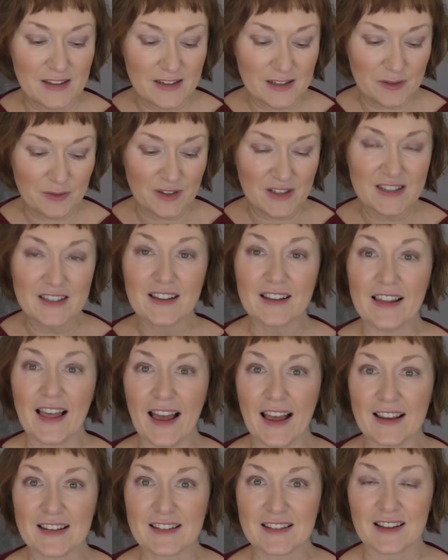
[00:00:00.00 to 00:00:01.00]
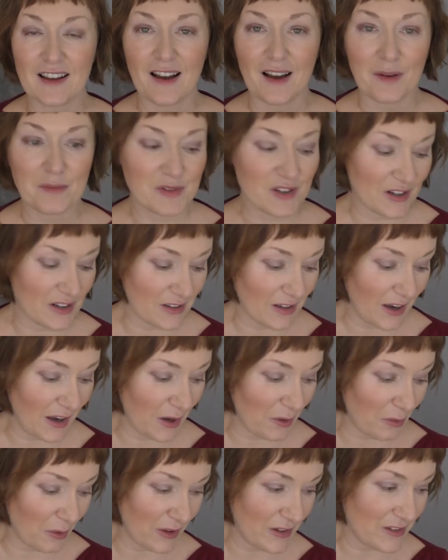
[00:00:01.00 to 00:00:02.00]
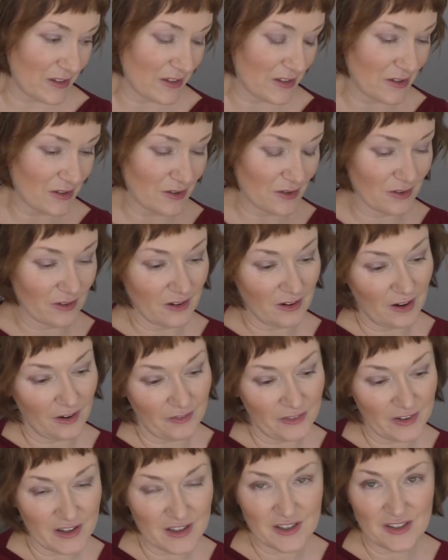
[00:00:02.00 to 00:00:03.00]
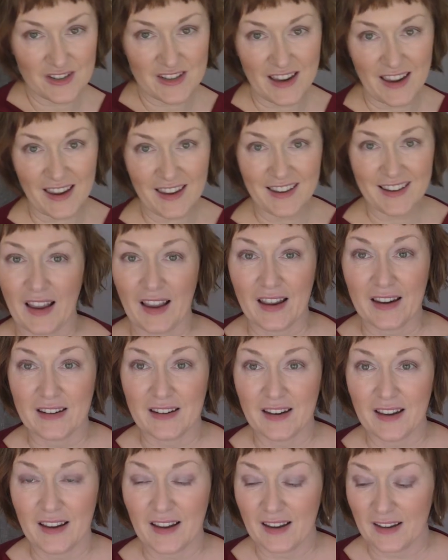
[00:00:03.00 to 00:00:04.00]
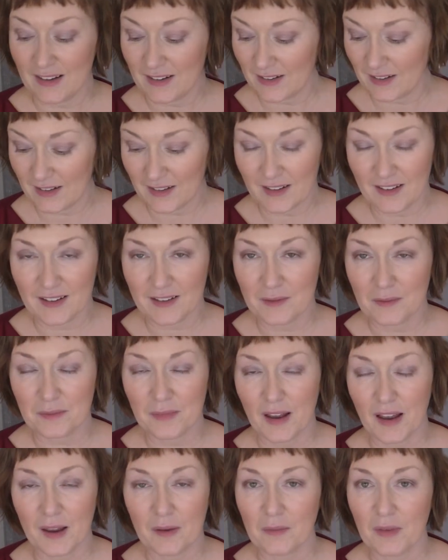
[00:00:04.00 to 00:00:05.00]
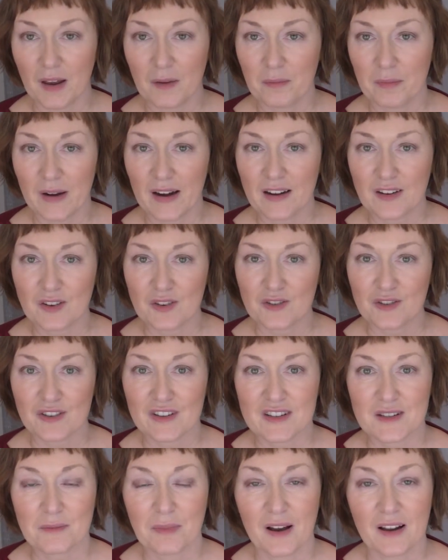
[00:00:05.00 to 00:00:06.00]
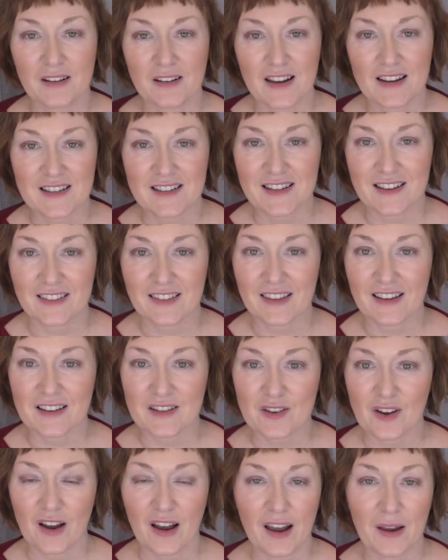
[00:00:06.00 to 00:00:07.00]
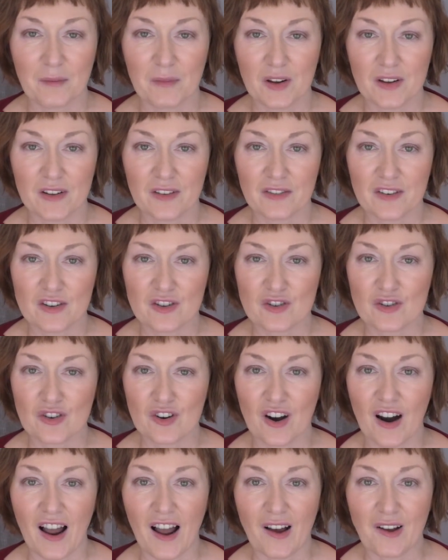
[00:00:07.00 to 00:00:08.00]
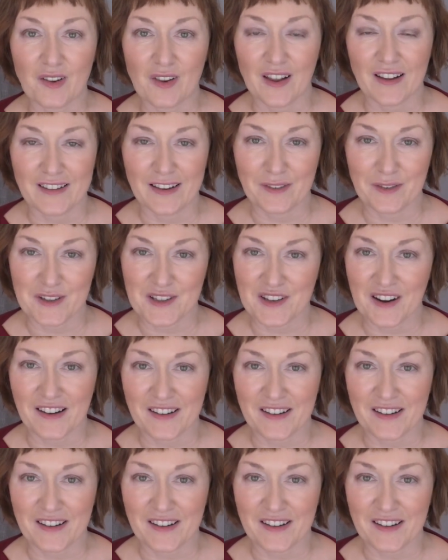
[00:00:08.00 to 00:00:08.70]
This was the last object I wanted to cover today. I'm brand new to this podcasting thing, so I'm not even sure how long I was